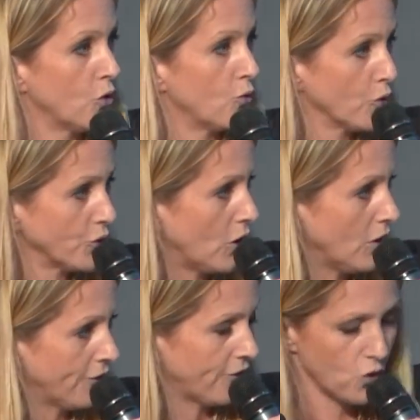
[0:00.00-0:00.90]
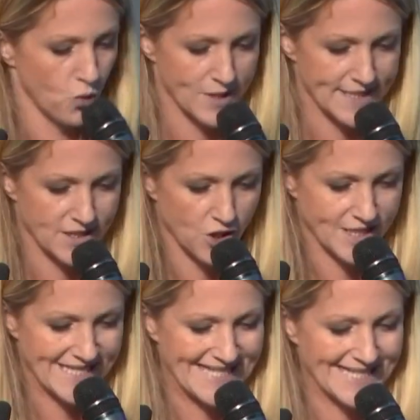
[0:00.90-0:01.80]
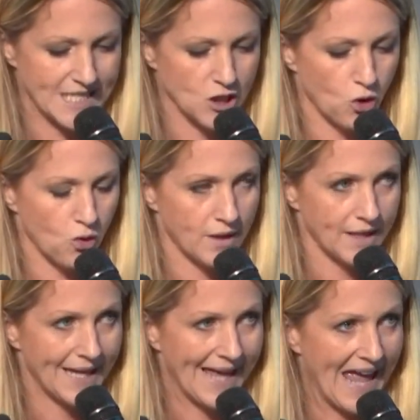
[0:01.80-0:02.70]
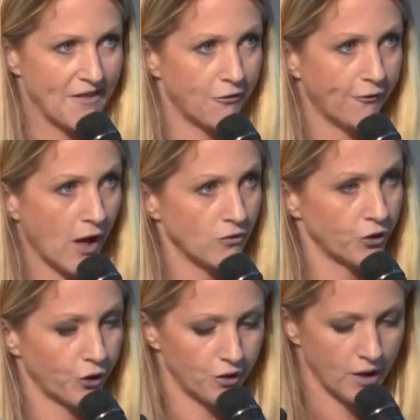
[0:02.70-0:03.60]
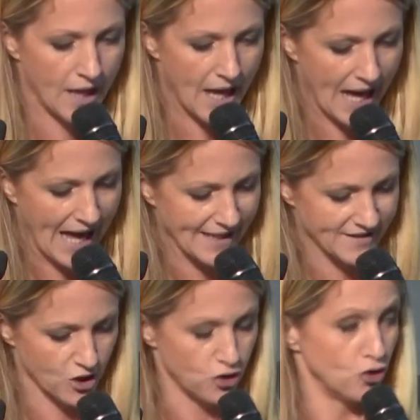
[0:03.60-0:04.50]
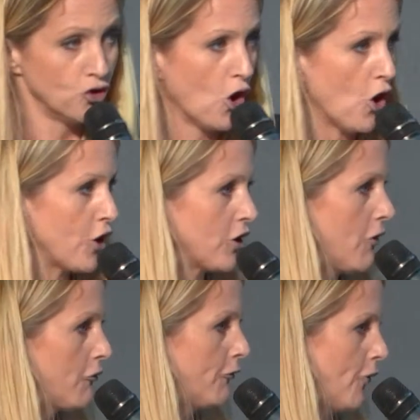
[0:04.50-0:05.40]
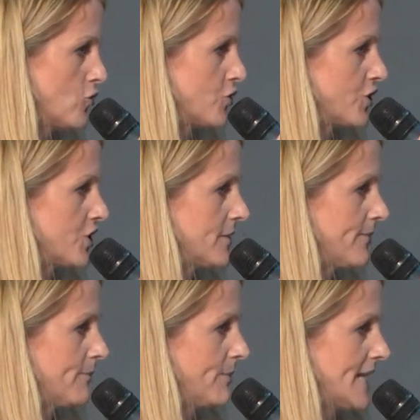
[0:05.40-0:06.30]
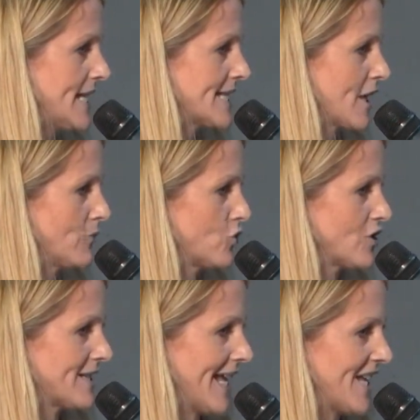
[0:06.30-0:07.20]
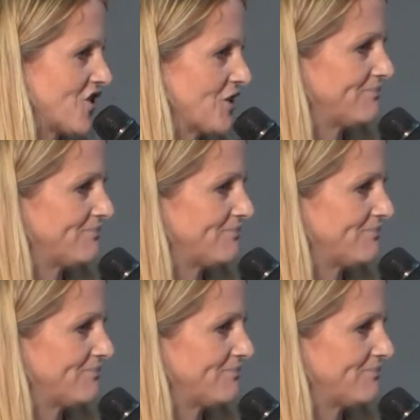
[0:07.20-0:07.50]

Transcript: Rudolf, who is the CTO and founder at Neufund. Please come to the stage.